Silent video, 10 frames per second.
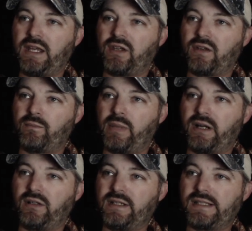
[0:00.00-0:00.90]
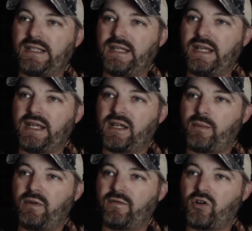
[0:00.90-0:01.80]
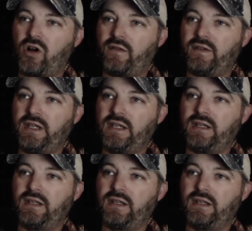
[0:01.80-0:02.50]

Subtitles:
can barely see a cup of coffee